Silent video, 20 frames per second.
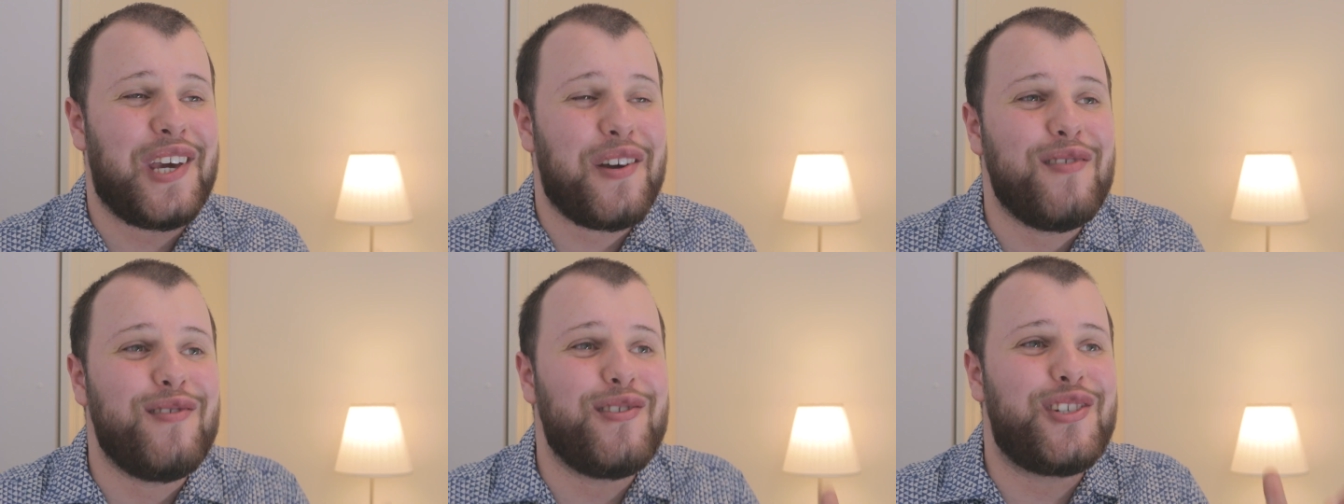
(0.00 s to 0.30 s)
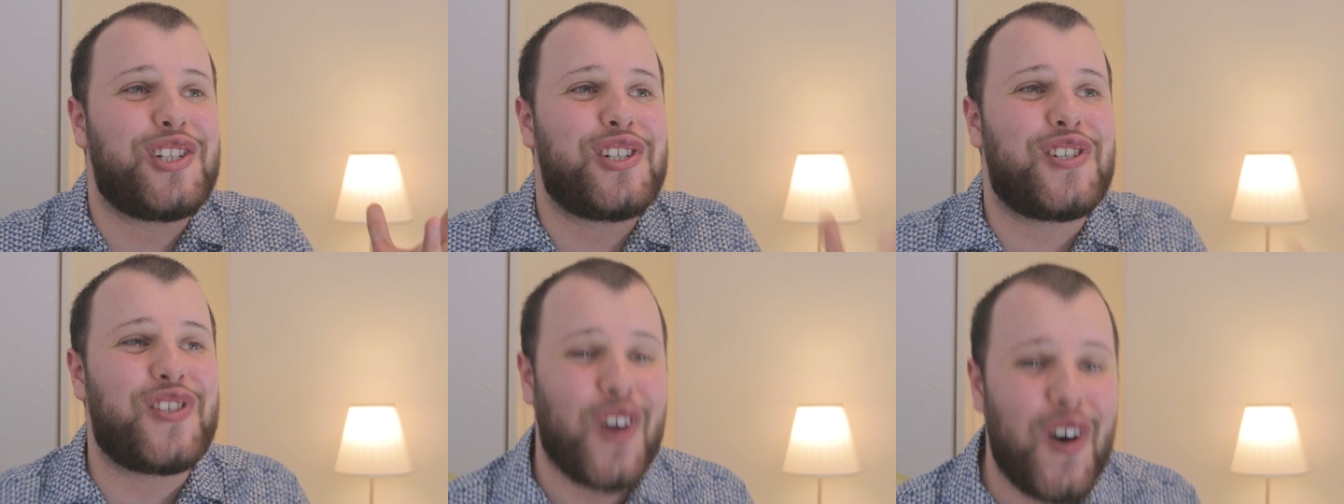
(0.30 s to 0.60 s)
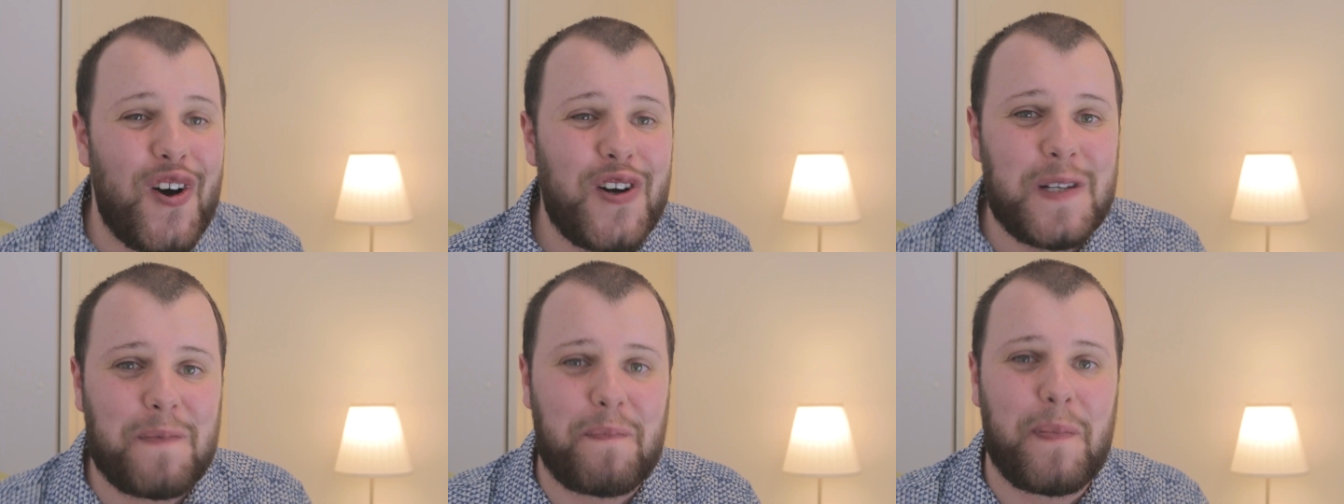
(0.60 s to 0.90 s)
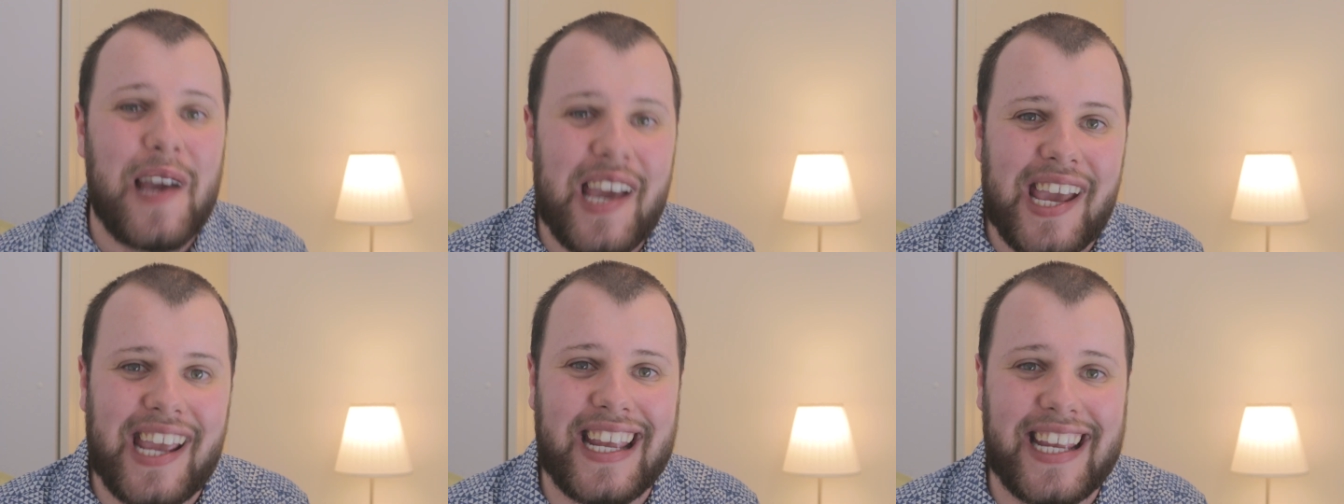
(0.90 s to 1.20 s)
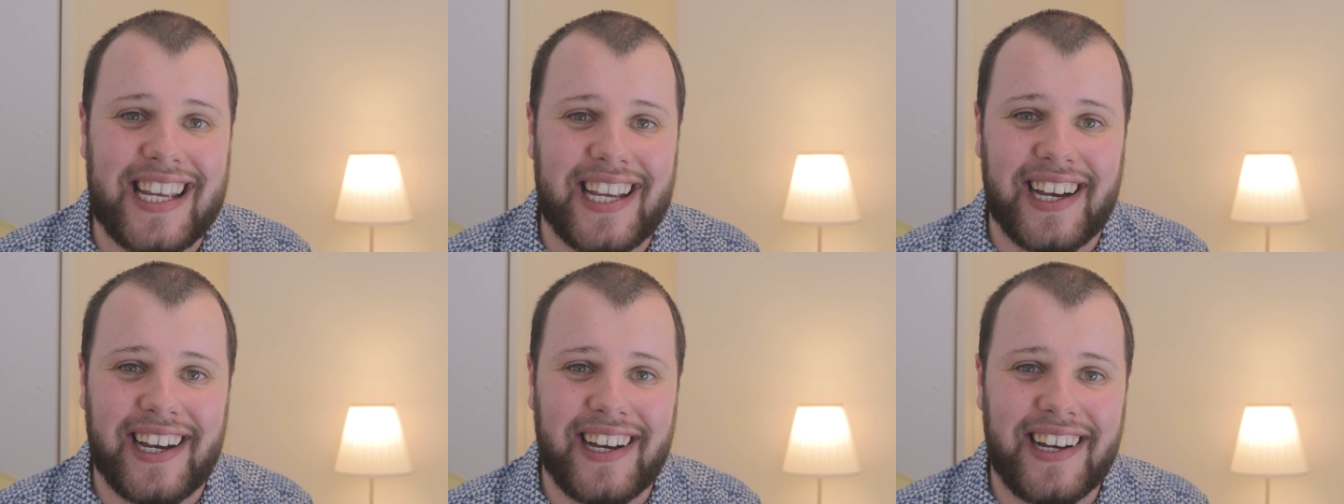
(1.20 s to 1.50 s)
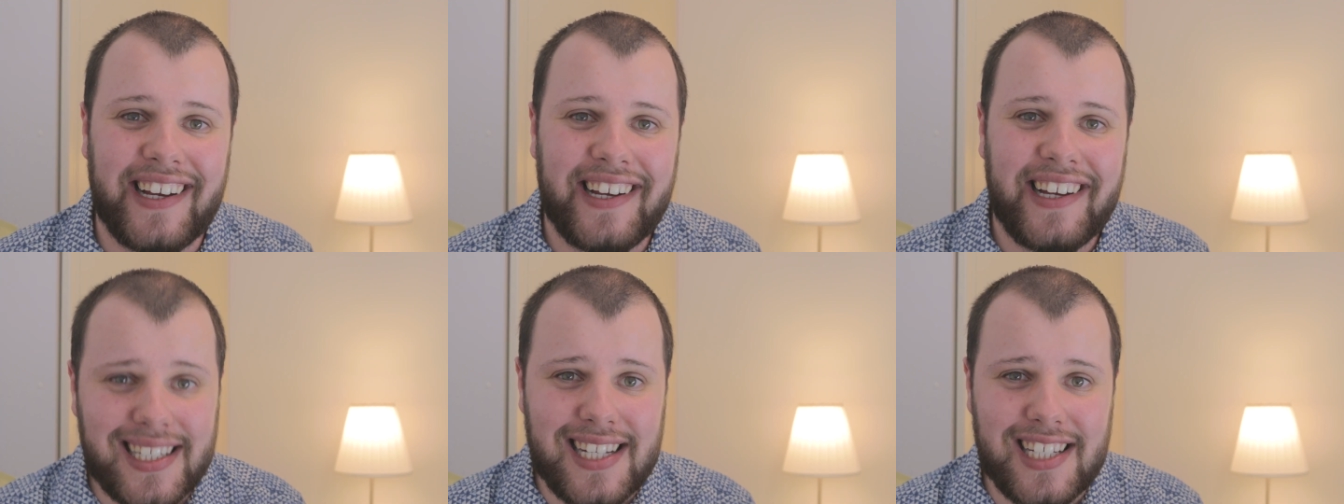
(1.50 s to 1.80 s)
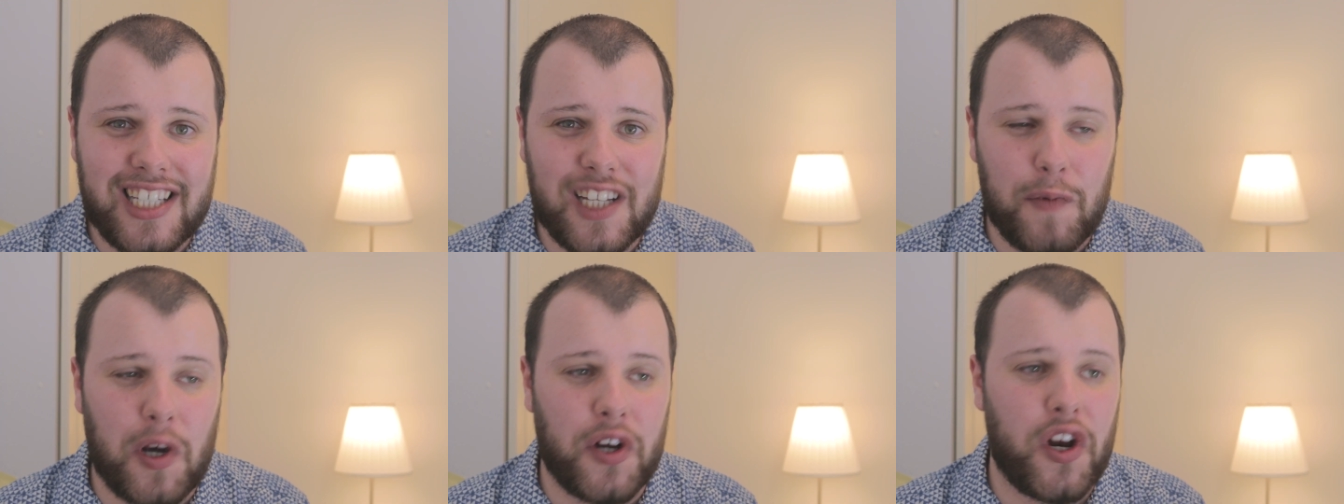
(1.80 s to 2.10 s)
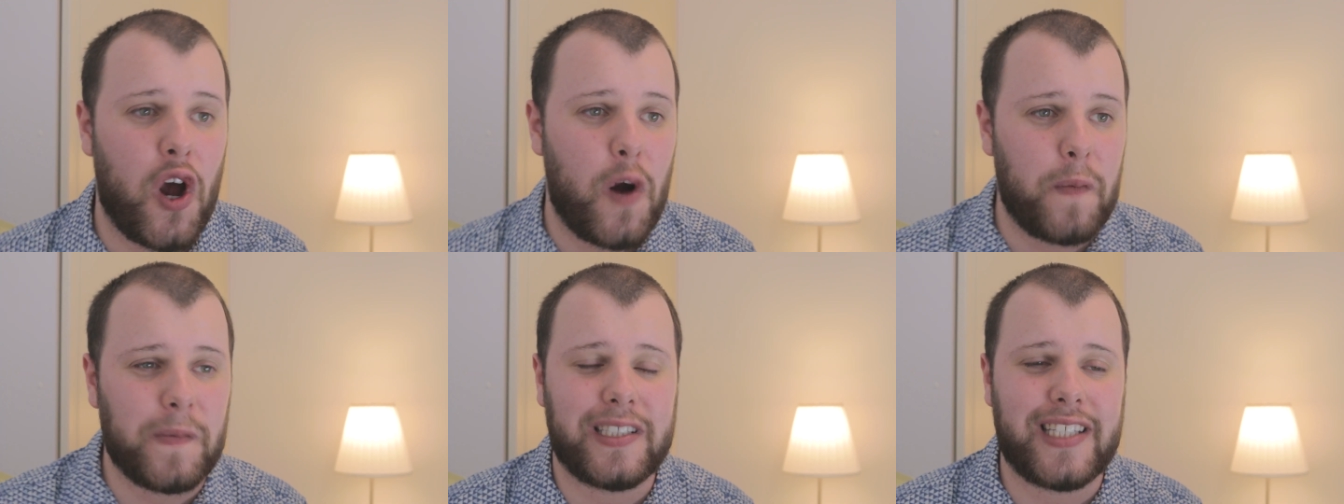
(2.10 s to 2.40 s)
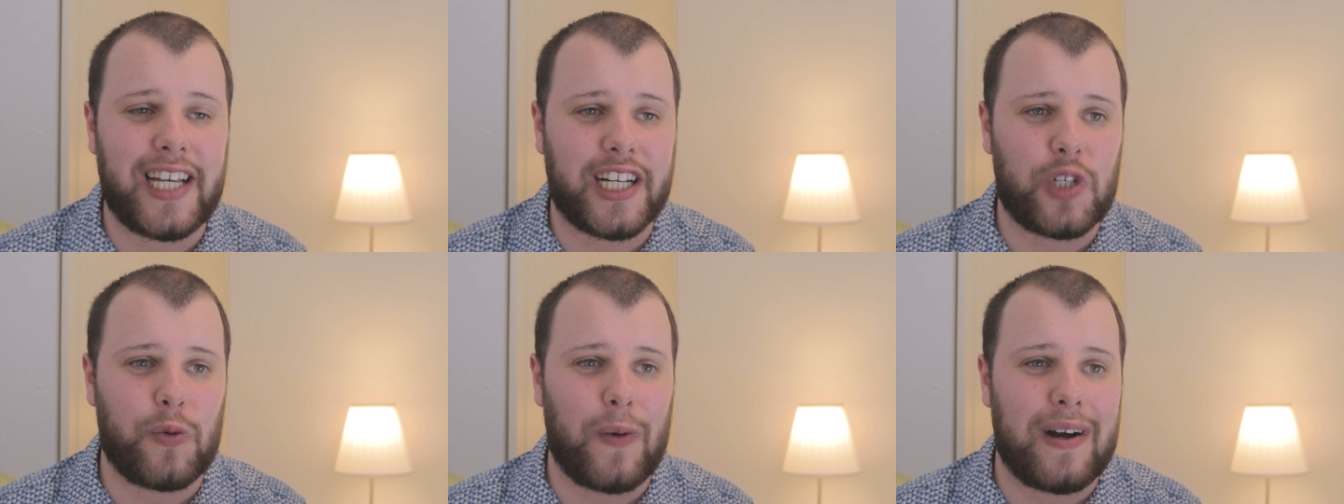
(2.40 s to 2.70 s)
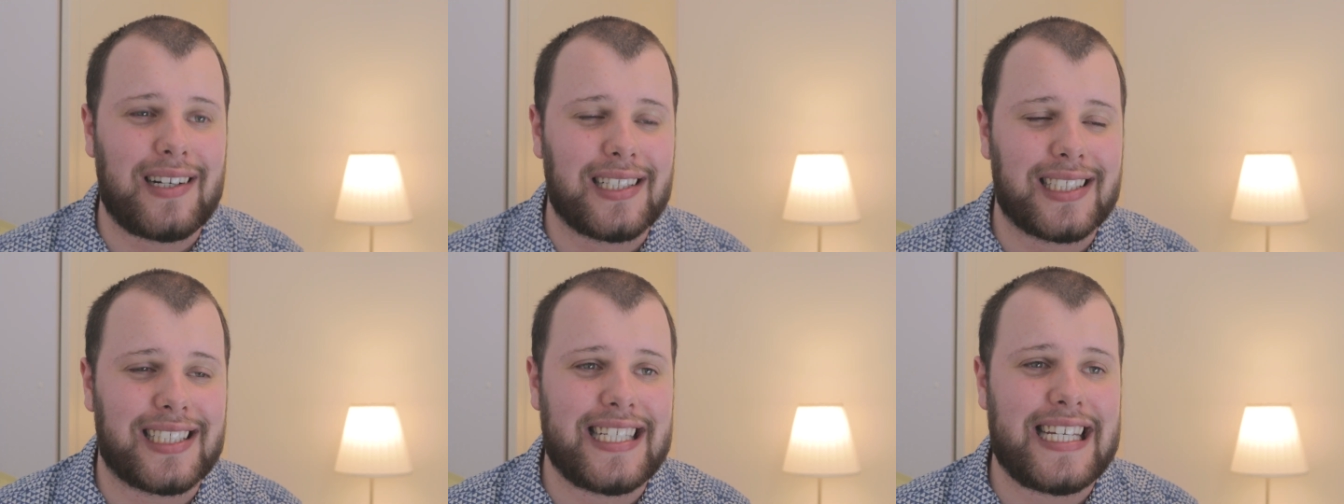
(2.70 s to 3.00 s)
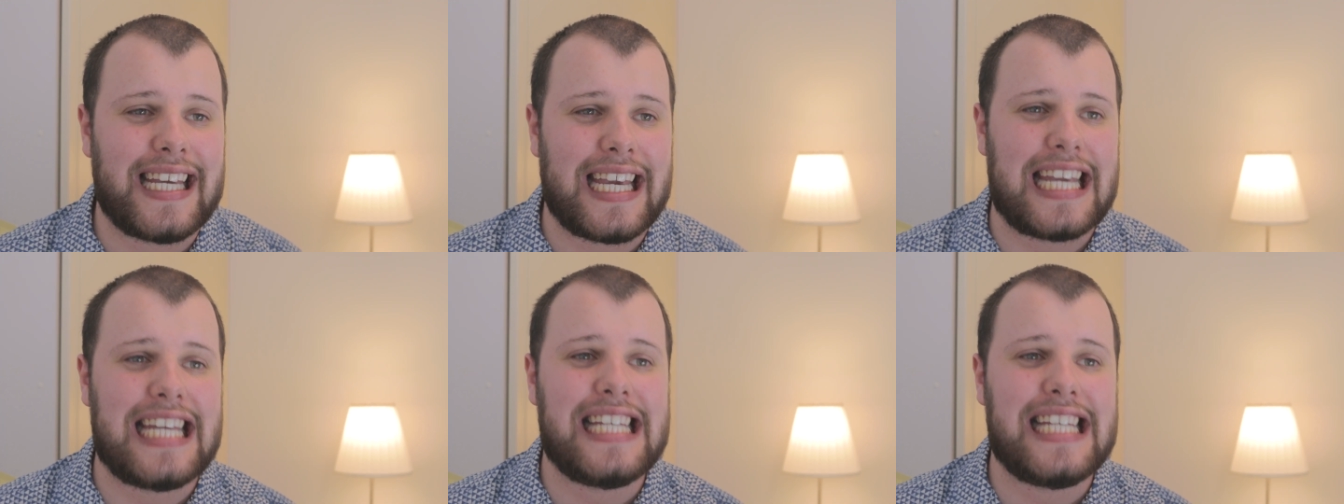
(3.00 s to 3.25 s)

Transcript: You should be! The catechism on homosexuality